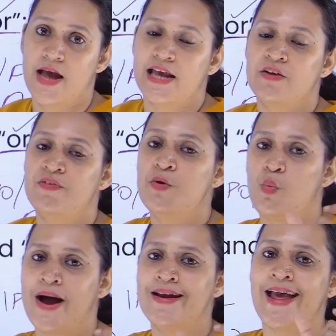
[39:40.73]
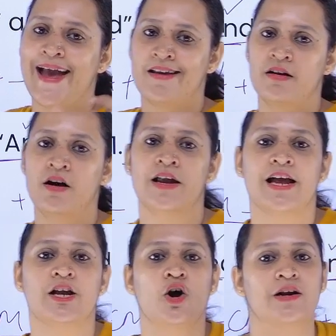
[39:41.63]
Even one error
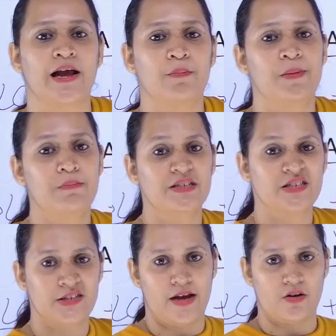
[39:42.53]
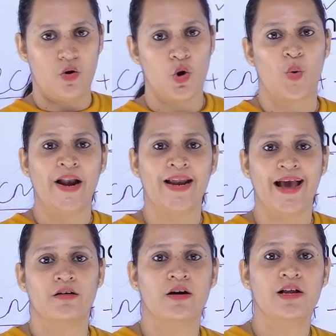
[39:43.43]
in your typing mistake or one
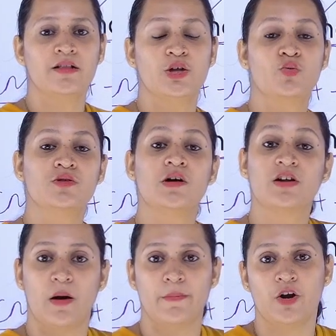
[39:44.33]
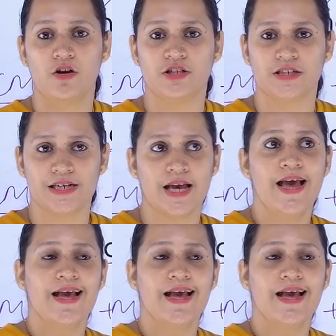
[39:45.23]
error in the use of terminologies